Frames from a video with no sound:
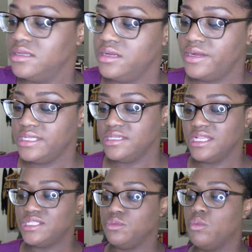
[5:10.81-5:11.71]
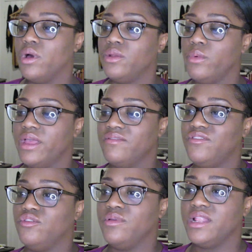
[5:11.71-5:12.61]
All right, so that's one way of
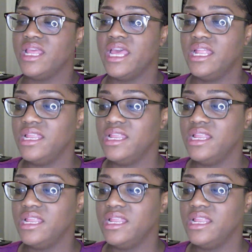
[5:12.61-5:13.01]
doing that.